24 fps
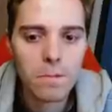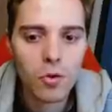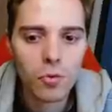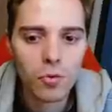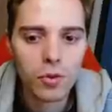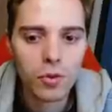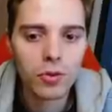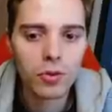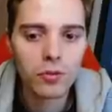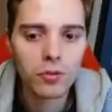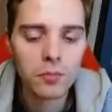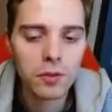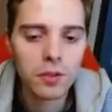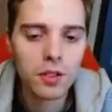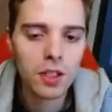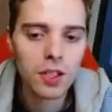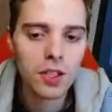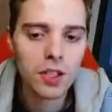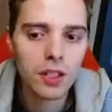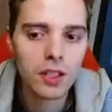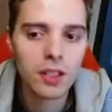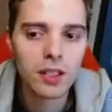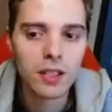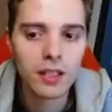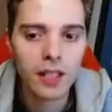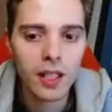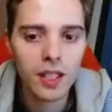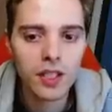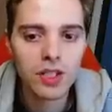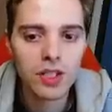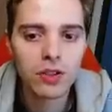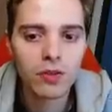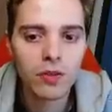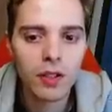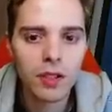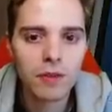We could potentially
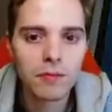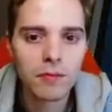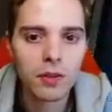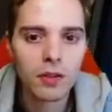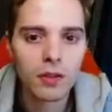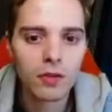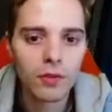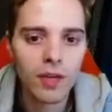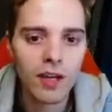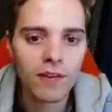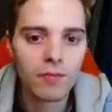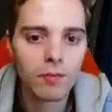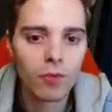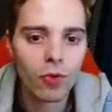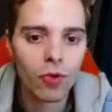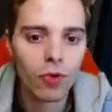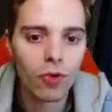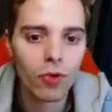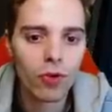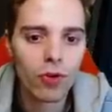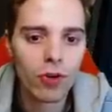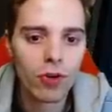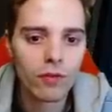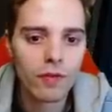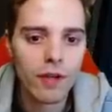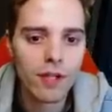attach already, but we have more Urna